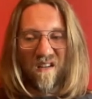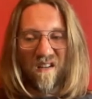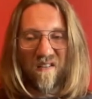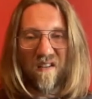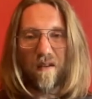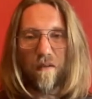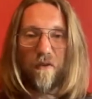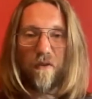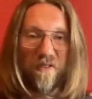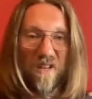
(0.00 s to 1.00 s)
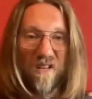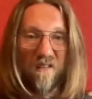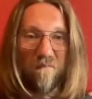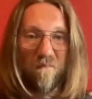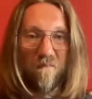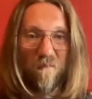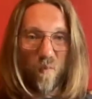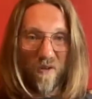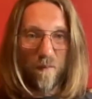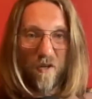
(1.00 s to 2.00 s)
It's not something to attain,
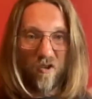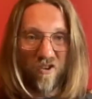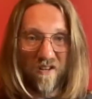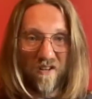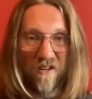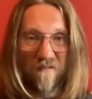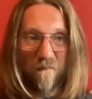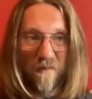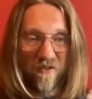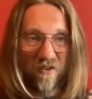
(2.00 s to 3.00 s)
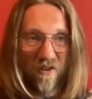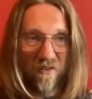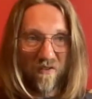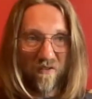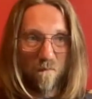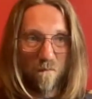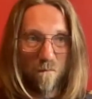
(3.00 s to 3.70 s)
what's being shared here. It's just